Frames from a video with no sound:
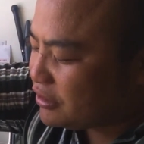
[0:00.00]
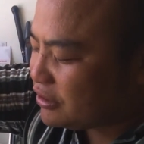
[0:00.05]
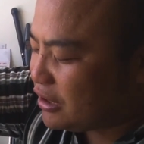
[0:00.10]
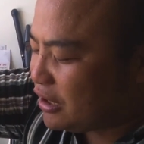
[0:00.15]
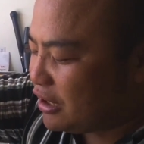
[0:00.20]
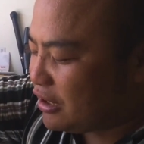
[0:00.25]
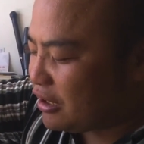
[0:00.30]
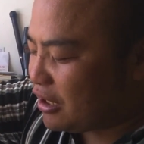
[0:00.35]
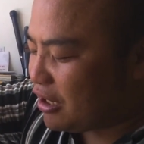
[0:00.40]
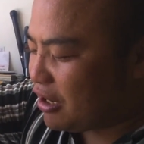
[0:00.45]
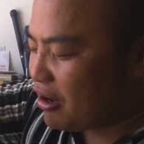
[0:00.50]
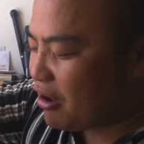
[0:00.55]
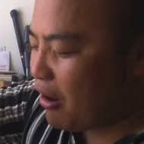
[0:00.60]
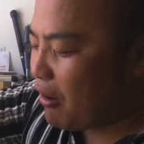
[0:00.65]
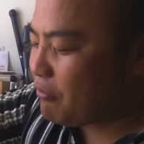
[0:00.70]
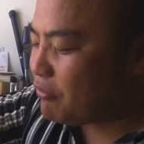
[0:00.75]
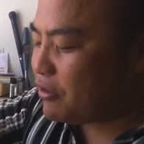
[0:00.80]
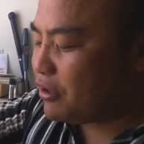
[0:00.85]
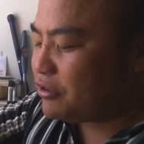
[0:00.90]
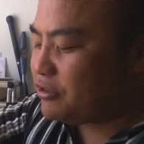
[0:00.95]
And
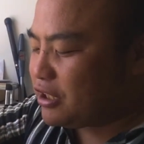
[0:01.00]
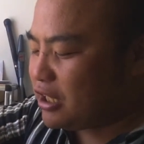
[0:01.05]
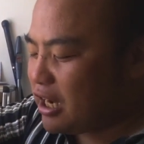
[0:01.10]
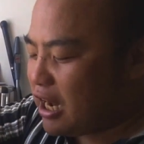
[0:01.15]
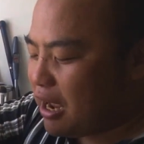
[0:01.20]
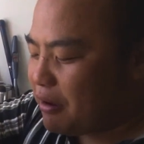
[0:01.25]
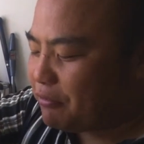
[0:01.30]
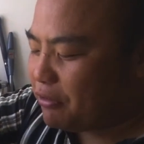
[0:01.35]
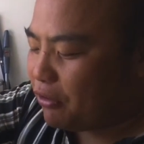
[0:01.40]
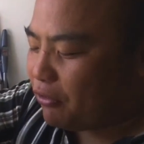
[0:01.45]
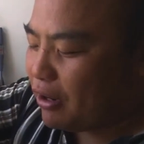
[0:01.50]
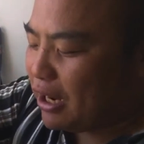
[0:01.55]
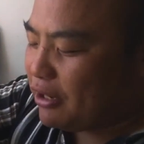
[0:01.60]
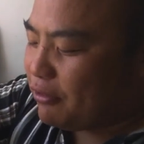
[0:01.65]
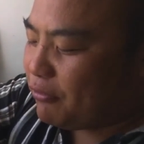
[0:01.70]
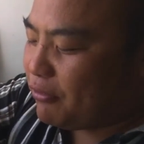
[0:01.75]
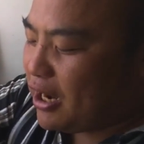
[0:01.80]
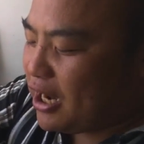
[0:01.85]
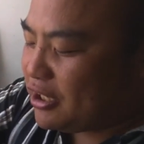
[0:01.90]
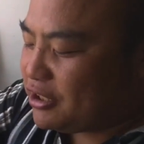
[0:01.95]
of course, you gotta have your white
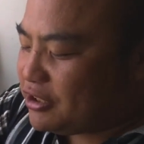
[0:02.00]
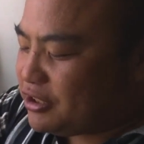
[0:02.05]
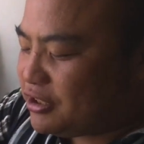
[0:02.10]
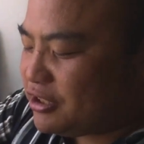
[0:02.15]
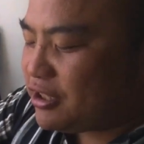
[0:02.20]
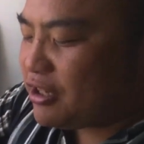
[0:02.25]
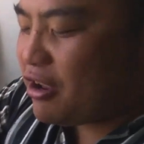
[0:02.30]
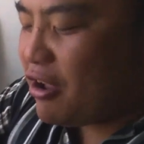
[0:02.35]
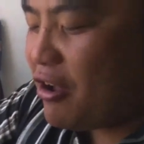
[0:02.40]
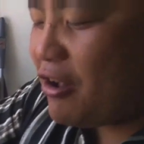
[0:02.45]
rice